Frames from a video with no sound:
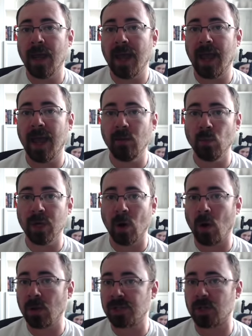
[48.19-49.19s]
and we
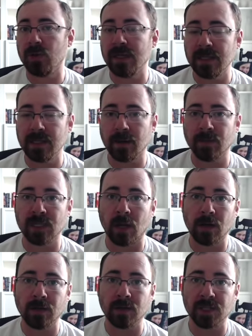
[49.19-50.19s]
also need them to
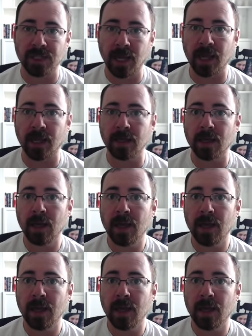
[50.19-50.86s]
understand